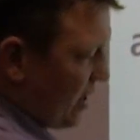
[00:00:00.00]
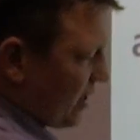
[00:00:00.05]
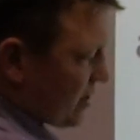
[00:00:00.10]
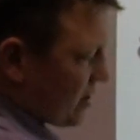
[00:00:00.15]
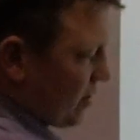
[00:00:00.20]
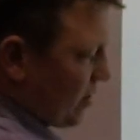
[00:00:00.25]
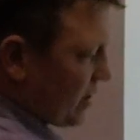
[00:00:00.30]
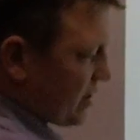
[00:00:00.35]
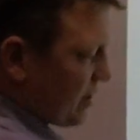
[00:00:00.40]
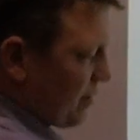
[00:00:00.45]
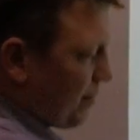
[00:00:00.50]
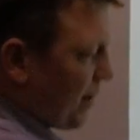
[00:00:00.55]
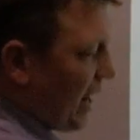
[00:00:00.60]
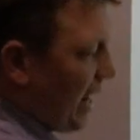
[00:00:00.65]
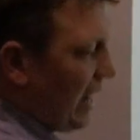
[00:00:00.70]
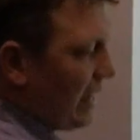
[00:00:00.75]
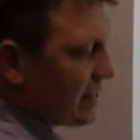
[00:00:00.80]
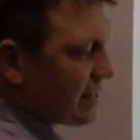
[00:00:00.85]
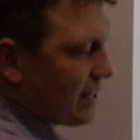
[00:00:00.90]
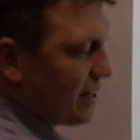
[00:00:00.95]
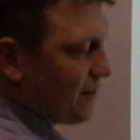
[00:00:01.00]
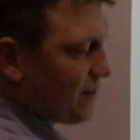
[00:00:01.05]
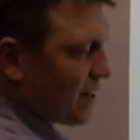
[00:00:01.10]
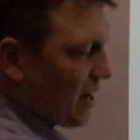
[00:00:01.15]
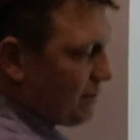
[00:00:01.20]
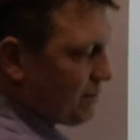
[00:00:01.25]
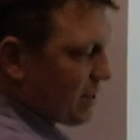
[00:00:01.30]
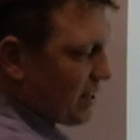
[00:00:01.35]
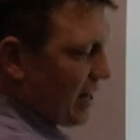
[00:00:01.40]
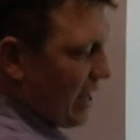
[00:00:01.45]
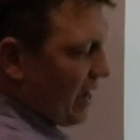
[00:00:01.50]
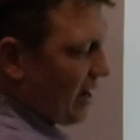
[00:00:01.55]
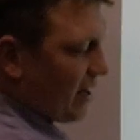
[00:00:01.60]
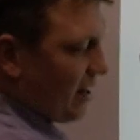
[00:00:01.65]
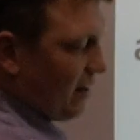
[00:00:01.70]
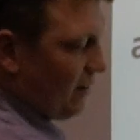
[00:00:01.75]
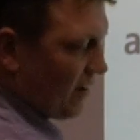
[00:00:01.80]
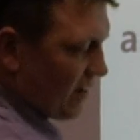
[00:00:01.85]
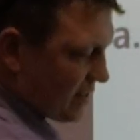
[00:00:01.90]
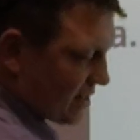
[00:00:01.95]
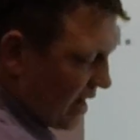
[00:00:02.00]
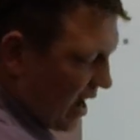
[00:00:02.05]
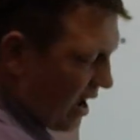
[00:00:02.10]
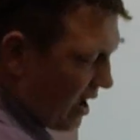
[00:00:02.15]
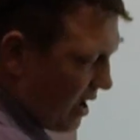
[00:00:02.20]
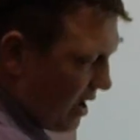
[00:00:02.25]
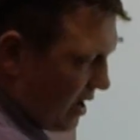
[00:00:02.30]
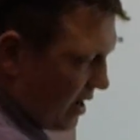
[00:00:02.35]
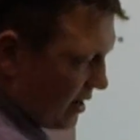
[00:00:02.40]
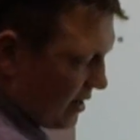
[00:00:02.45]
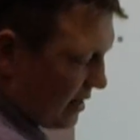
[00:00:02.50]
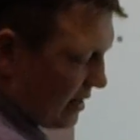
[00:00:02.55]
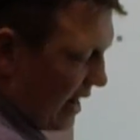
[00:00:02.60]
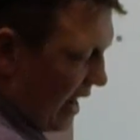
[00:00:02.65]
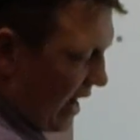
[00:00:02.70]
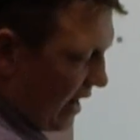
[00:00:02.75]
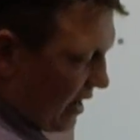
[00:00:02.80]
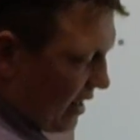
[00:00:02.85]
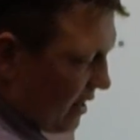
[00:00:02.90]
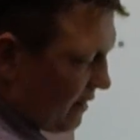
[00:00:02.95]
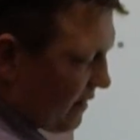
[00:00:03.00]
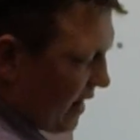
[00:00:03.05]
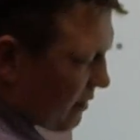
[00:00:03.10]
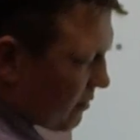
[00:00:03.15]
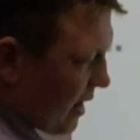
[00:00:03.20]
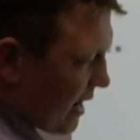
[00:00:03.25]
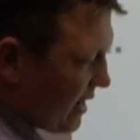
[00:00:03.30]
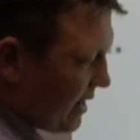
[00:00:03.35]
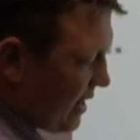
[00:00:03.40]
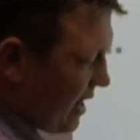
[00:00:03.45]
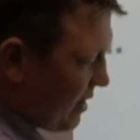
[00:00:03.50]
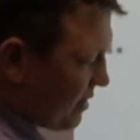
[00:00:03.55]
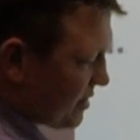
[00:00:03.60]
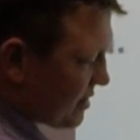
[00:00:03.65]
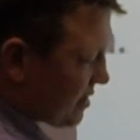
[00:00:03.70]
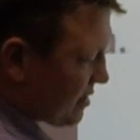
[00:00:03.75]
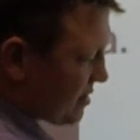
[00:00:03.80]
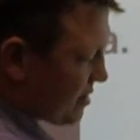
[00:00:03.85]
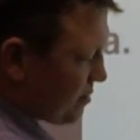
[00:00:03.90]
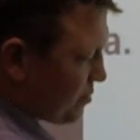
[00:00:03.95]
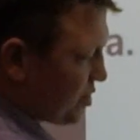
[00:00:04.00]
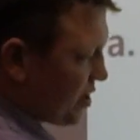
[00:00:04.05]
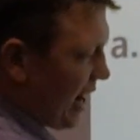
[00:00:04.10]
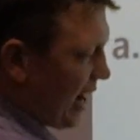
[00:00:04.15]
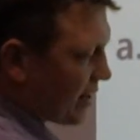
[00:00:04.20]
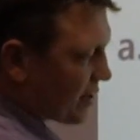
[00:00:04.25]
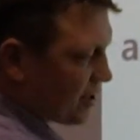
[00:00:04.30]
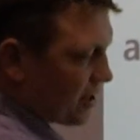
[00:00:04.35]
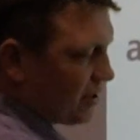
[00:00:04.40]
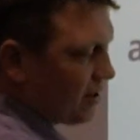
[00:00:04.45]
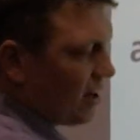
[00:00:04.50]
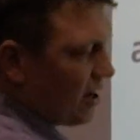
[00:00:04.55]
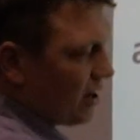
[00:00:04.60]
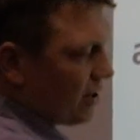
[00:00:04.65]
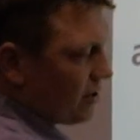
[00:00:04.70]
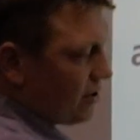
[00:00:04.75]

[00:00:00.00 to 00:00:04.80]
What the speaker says: so it's a positive times a negative is a negative. I write it down as a subtraction.